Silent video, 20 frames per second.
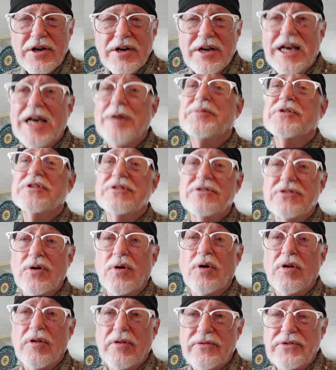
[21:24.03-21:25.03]
Happens to
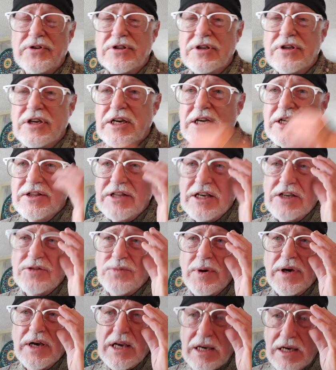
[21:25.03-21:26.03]
all of us. And that's
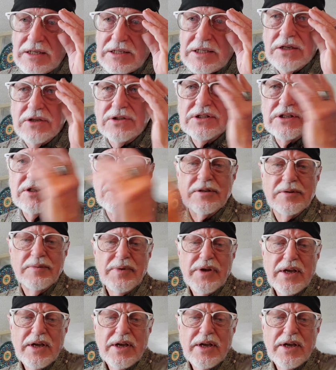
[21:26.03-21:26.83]
why God tells us,